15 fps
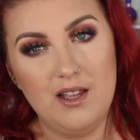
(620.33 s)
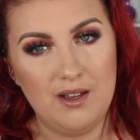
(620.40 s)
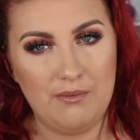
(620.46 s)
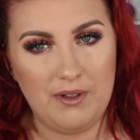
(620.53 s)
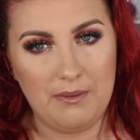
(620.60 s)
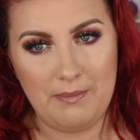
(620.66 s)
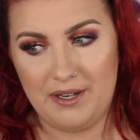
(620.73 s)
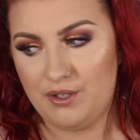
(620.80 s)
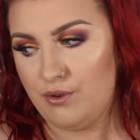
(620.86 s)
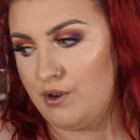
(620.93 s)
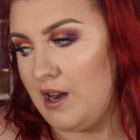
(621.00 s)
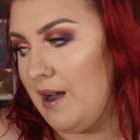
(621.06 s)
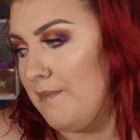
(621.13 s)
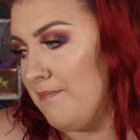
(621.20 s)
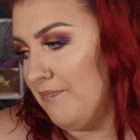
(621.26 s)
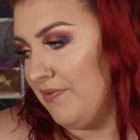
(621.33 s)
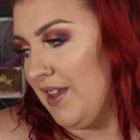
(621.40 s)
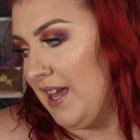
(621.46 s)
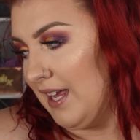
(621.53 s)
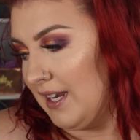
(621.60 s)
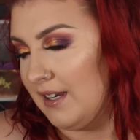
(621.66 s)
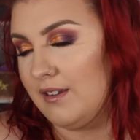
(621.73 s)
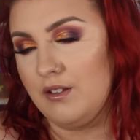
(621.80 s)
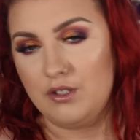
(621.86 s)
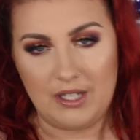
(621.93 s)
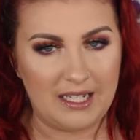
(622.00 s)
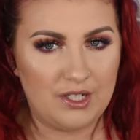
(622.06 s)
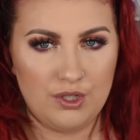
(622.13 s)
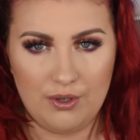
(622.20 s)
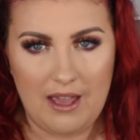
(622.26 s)
with my daughter and
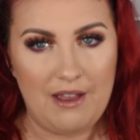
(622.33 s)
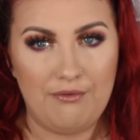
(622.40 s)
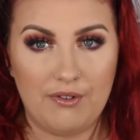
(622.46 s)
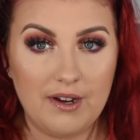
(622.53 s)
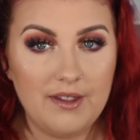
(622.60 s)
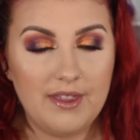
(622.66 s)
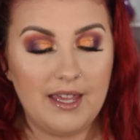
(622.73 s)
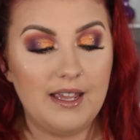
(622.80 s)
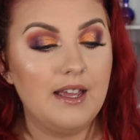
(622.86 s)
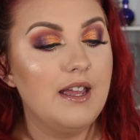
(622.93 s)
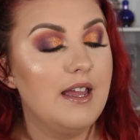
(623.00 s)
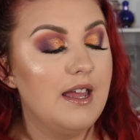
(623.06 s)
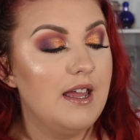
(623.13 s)
like do everything.